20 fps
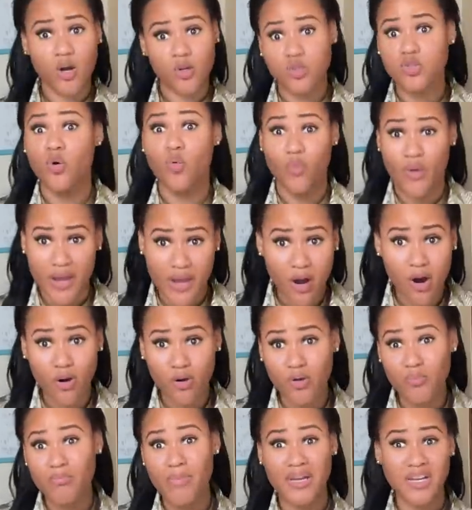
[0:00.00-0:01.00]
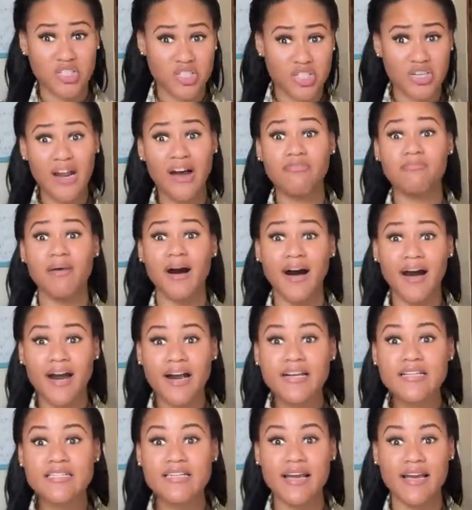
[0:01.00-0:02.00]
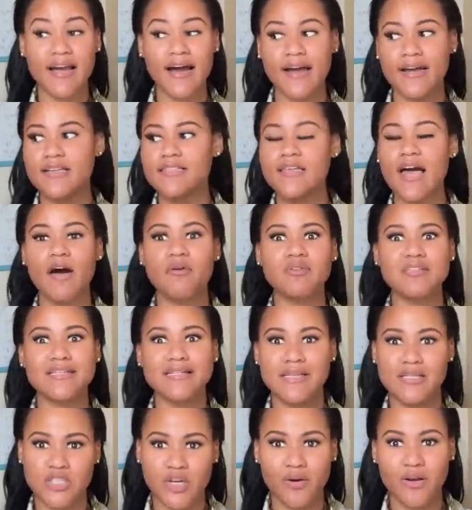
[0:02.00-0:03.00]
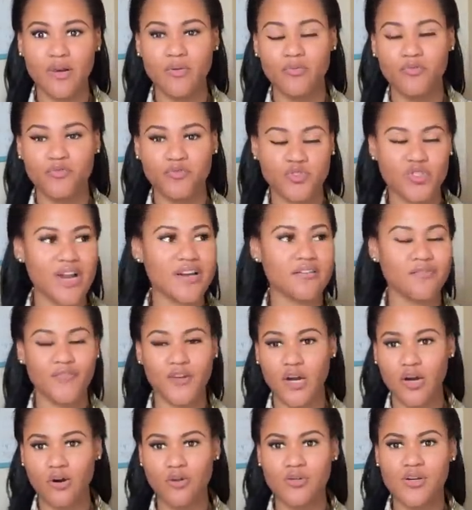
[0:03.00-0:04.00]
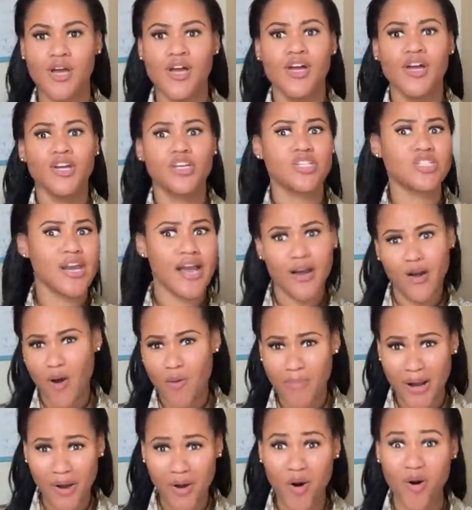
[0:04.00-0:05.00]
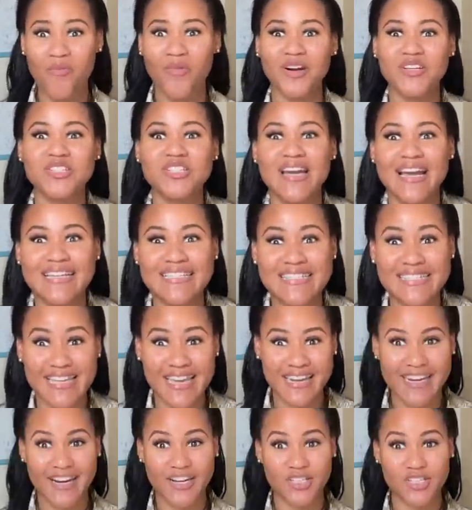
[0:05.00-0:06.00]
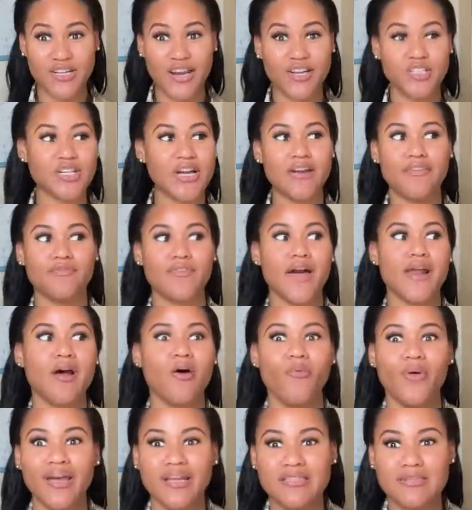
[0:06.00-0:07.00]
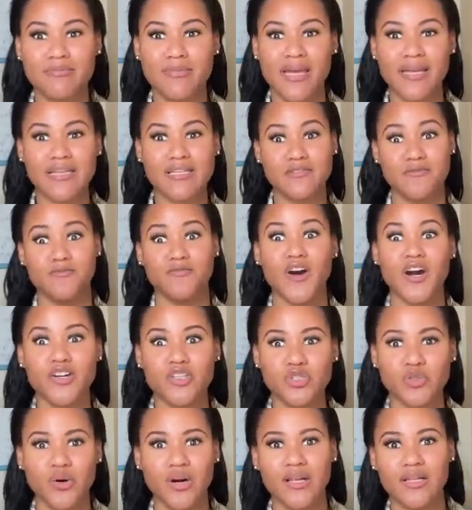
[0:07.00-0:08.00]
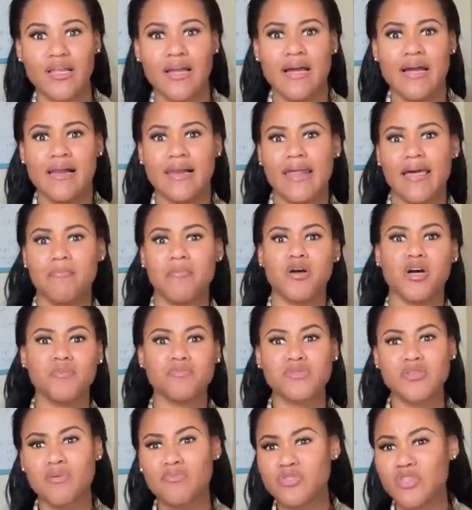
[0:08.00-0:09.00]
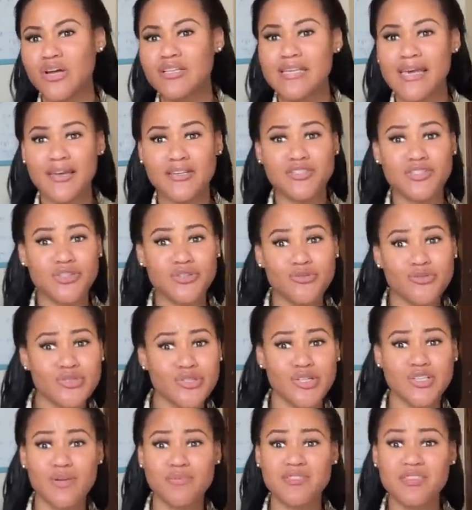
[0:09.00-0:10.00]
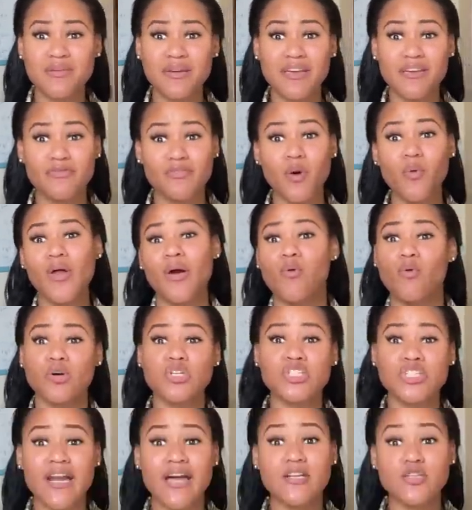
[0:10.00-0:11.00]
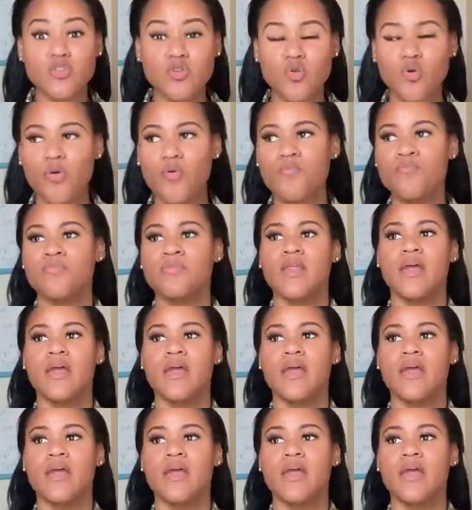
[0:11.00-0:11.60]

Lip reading: the way how Medellin have my heart, guys, I was literally trying to figure out, should I come back home or should I stay there? Should I try to find a way to make this virtual, like make up some sort of excuse or something like what should I do?